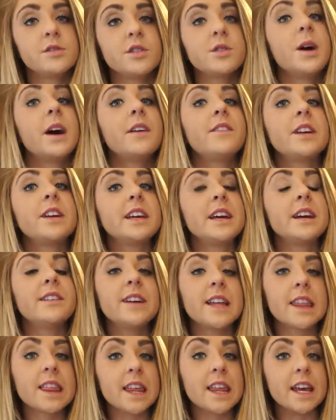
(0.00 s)
So you have to give
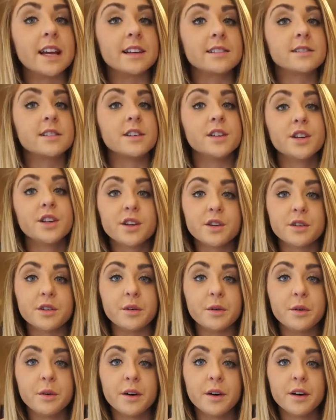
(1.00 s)
it things to
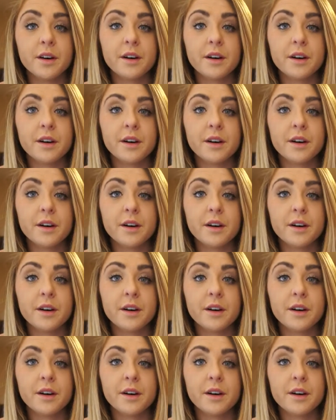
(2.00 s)
do